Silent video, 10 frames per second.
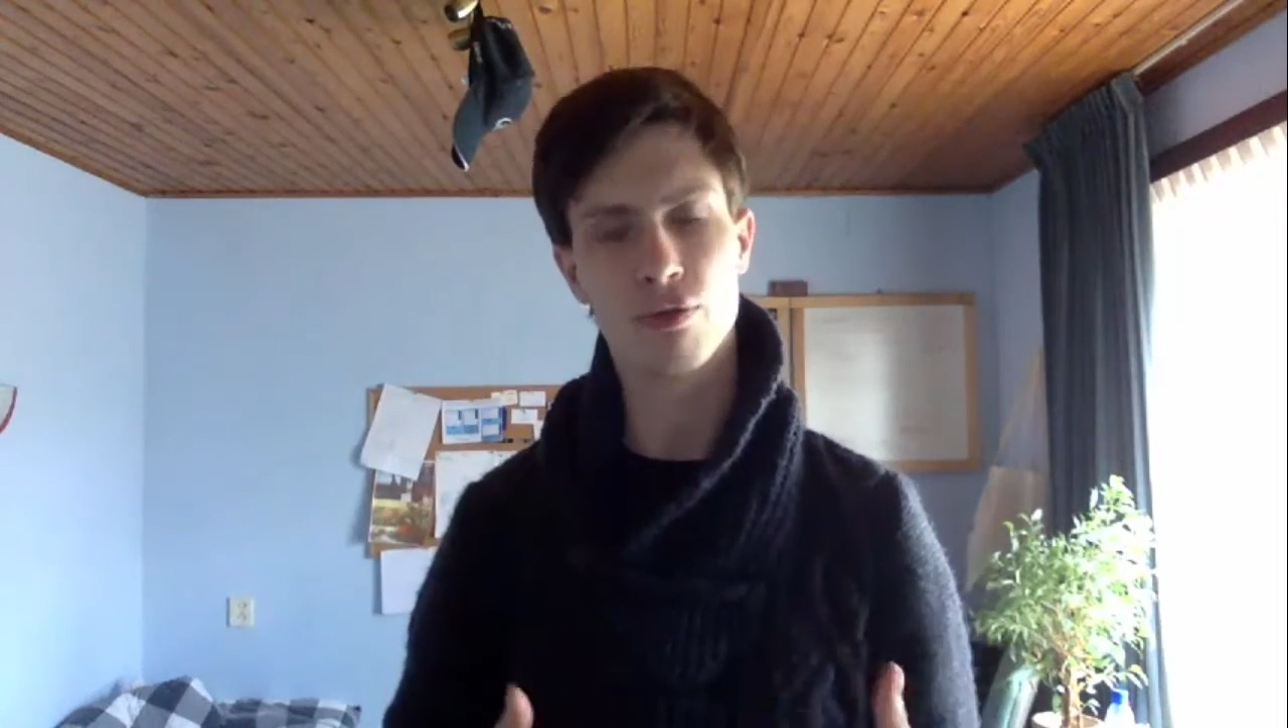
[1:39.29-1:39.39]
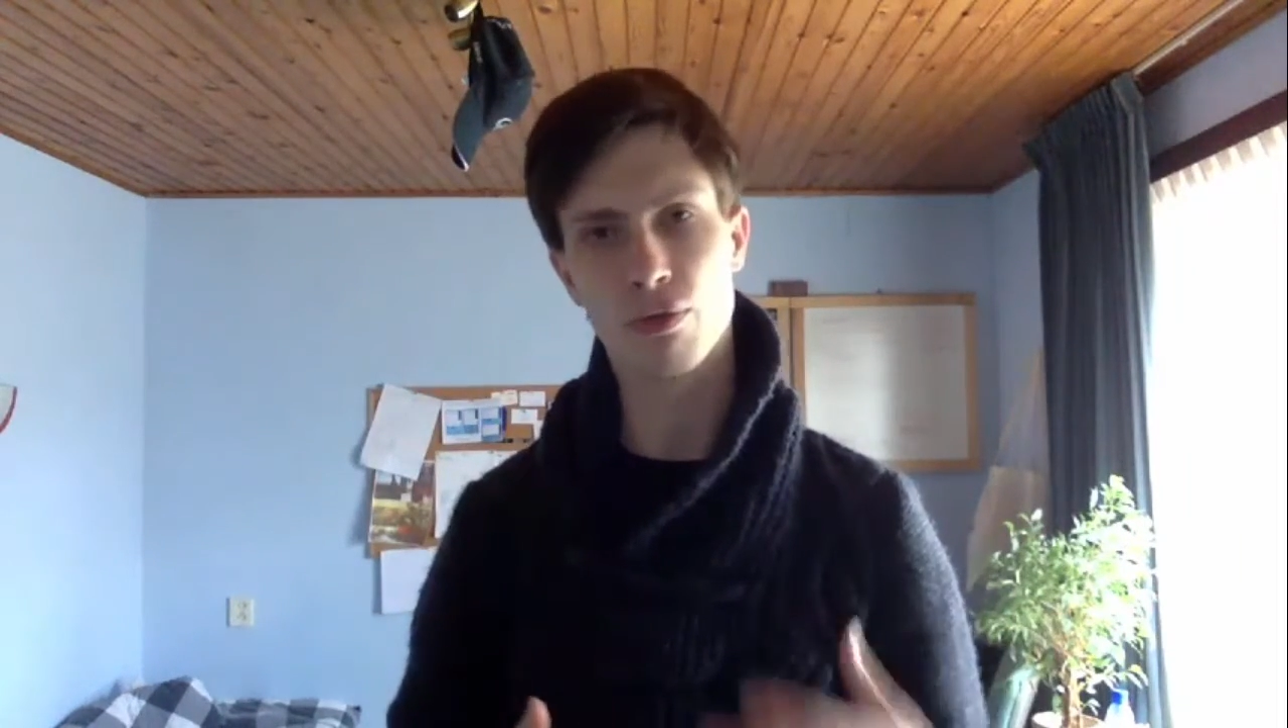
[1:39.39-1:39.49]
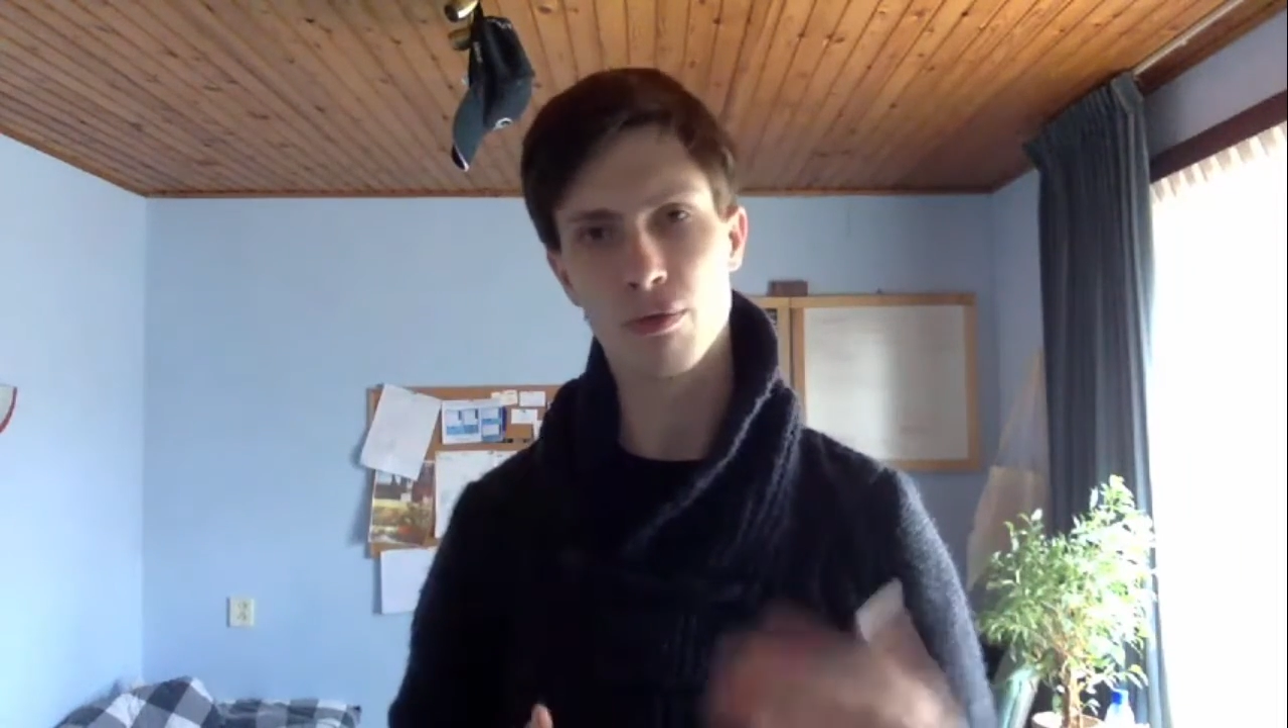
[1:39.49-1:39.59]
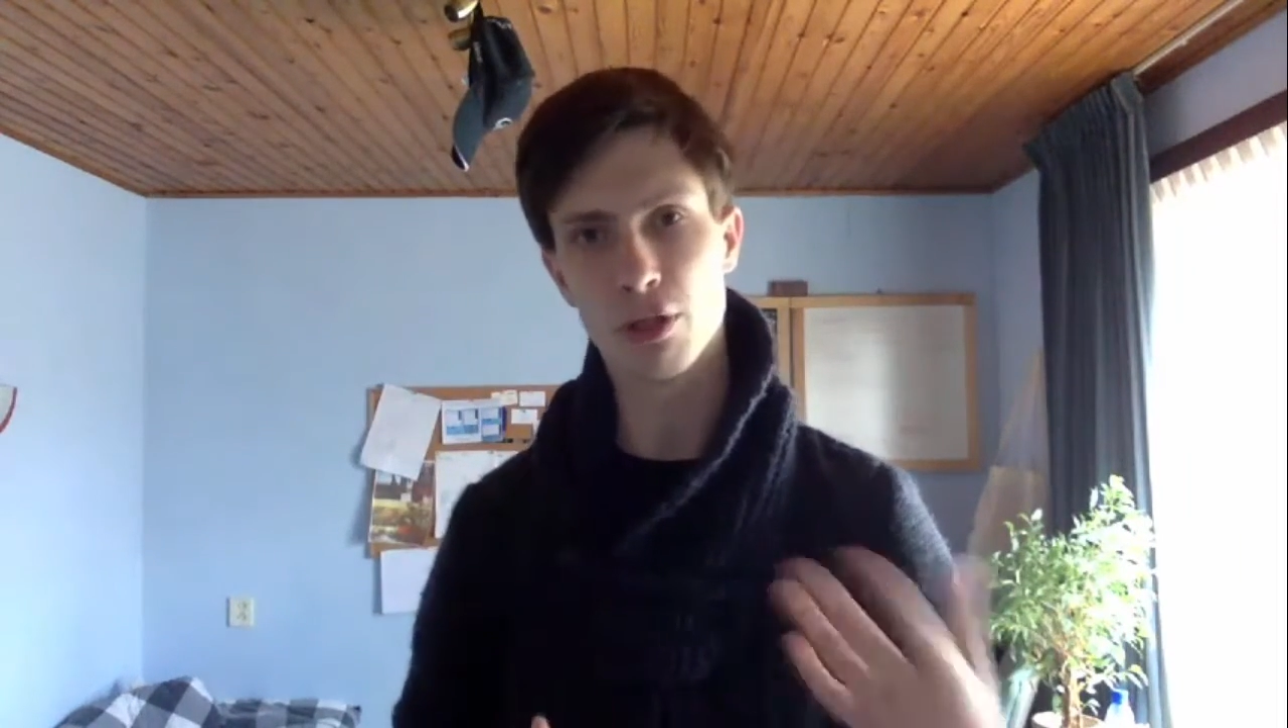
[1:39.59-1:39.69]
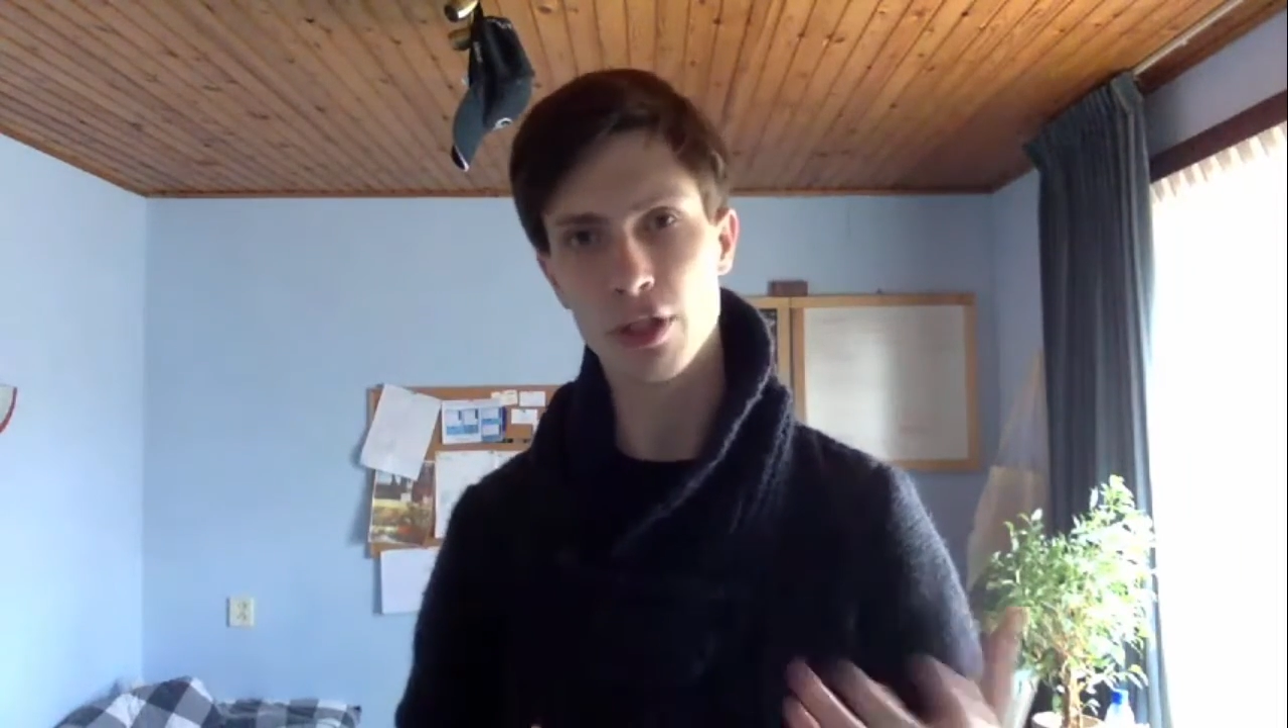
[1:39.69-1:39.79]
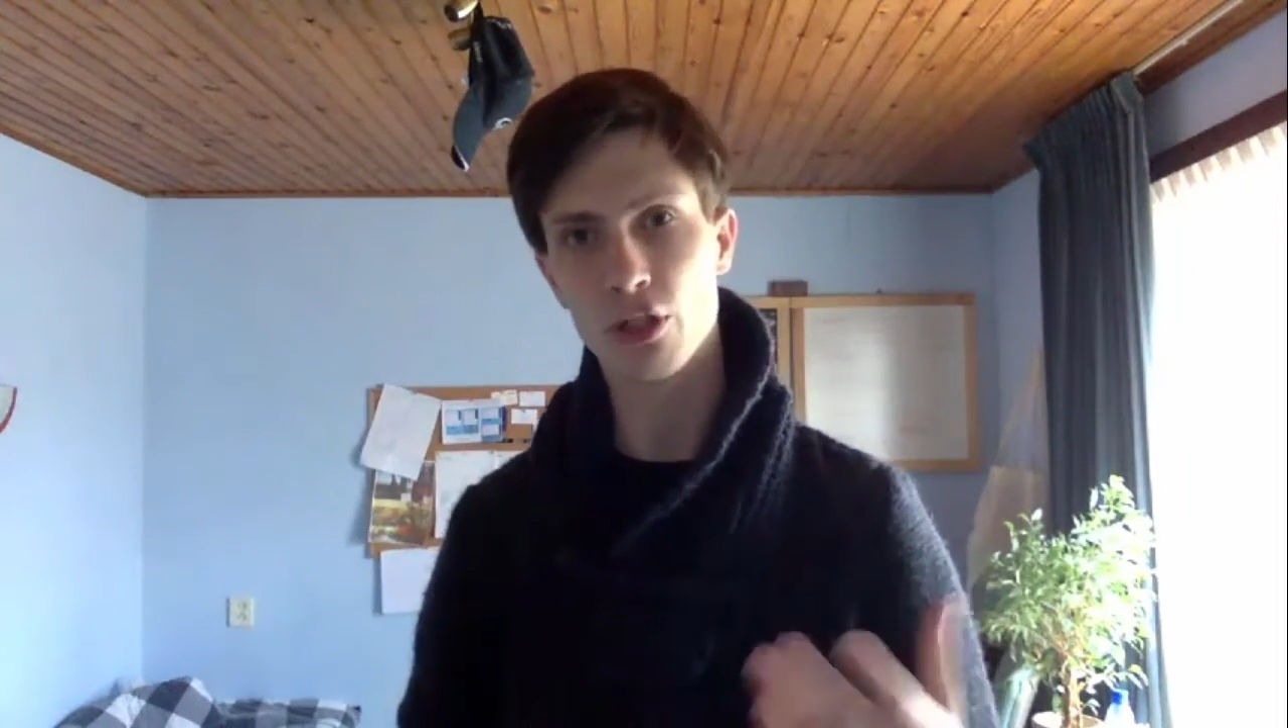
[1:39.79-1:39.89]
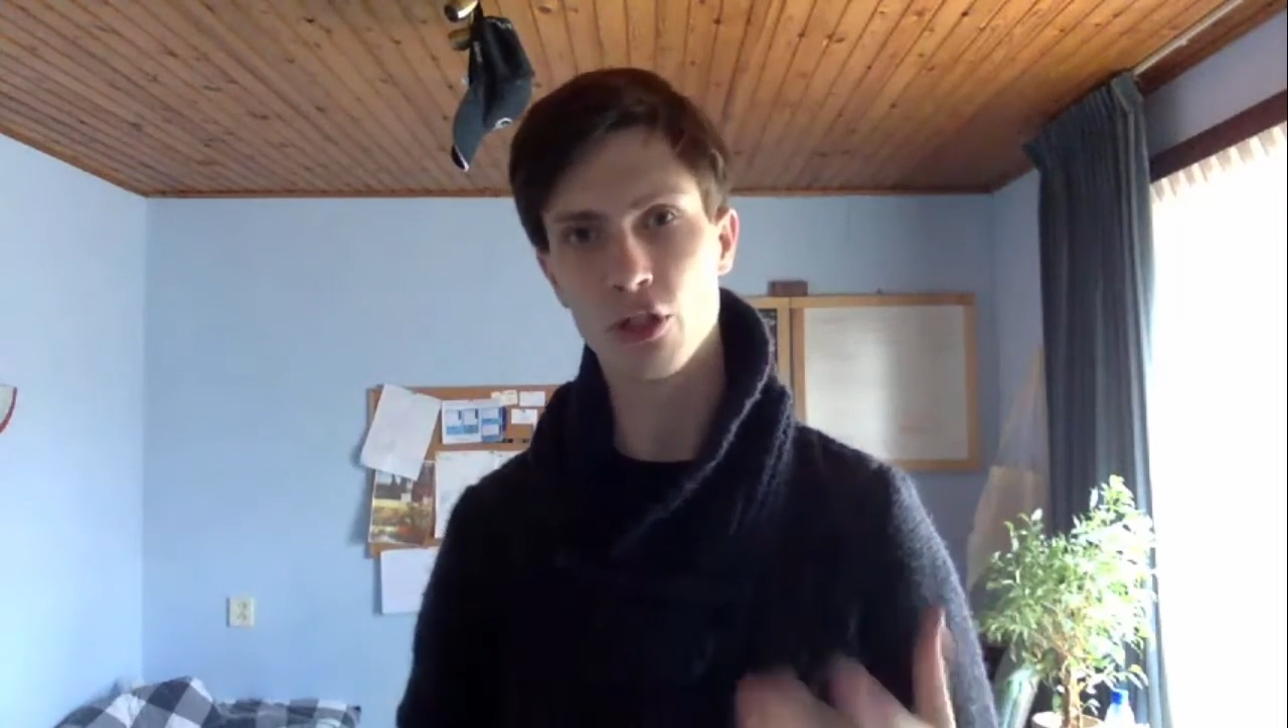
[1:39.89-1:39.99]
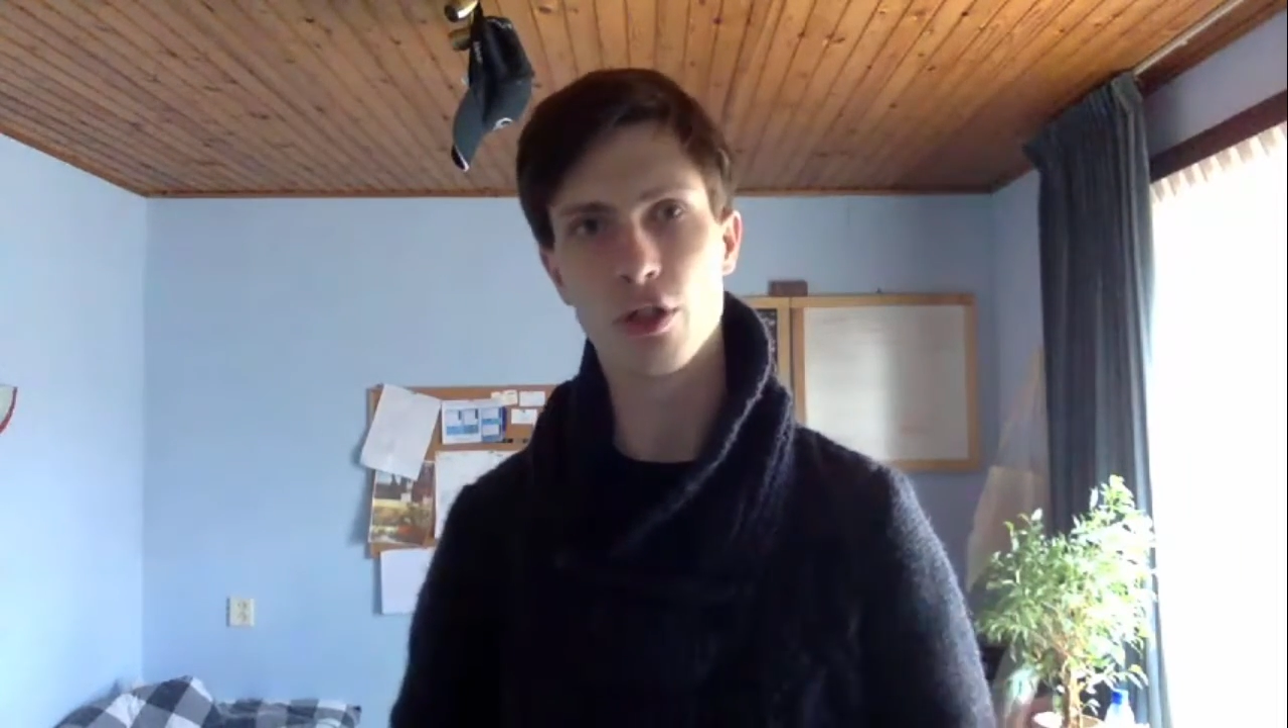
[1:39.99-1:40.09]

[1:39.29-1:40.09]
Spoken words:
from the teachers